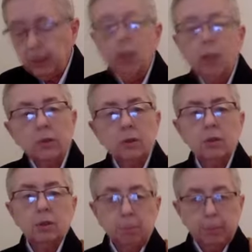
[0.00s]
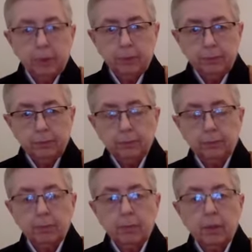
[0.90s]
It's just simple.
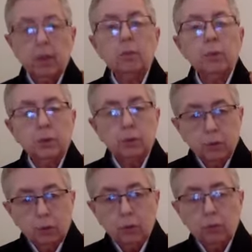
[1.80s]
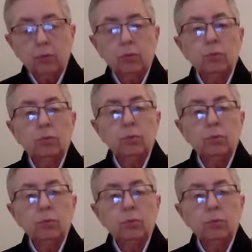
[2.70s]
You just do